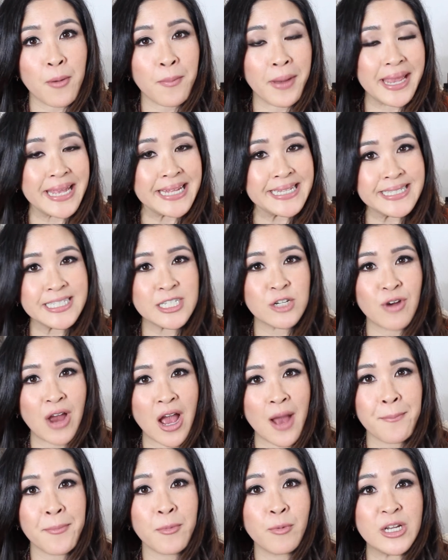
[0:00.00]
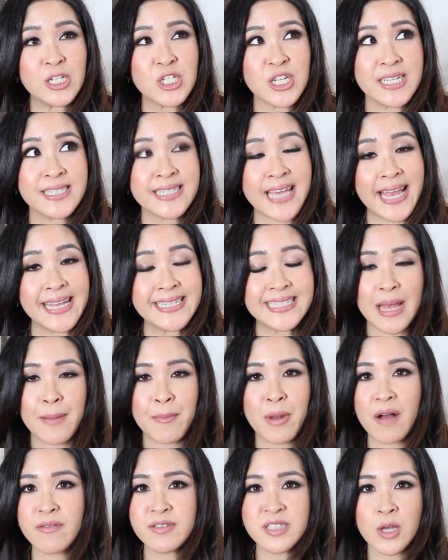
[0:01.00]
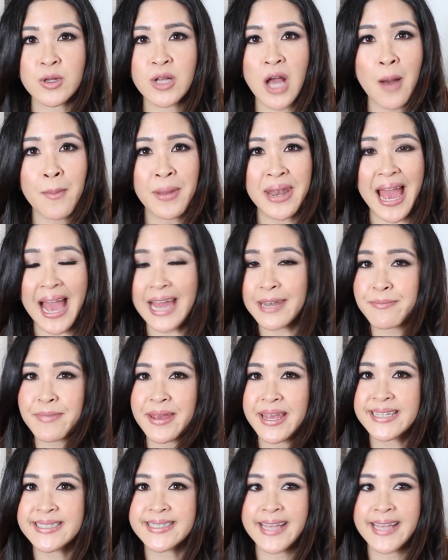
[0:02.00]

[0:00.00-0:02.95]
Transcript: on my Instagram which is Hey Sam Love so come and add me,